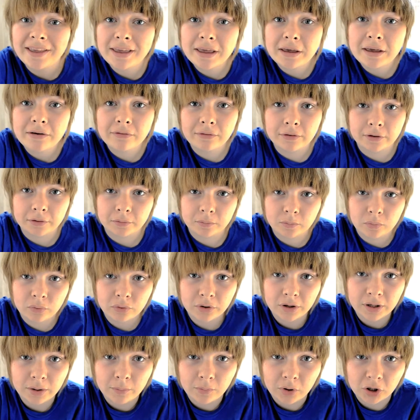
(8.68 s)
Evil
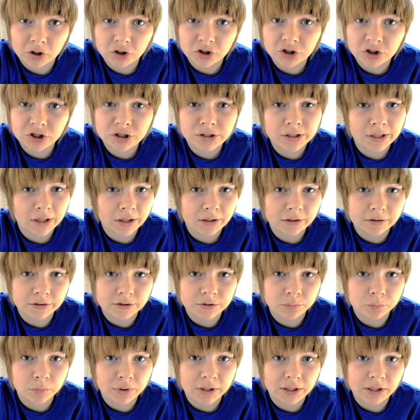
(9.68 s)
pretty much
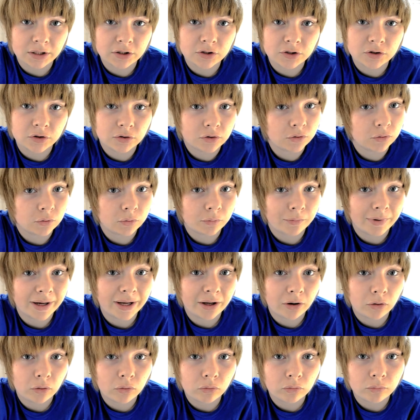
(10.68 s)
challenged me to do my
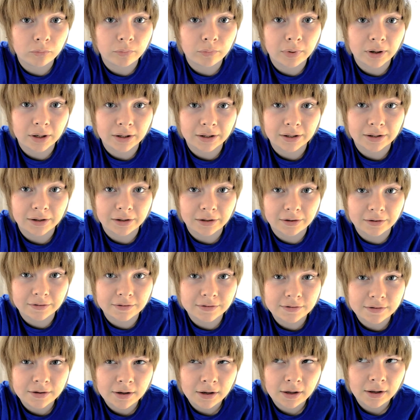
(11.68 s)
own bucket
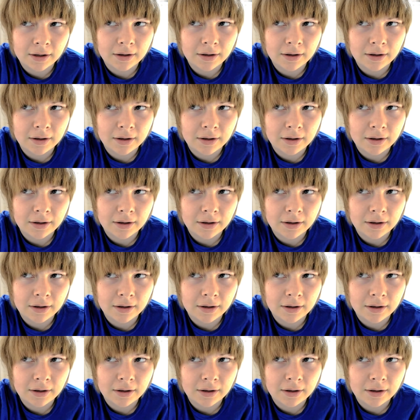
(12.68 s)
list.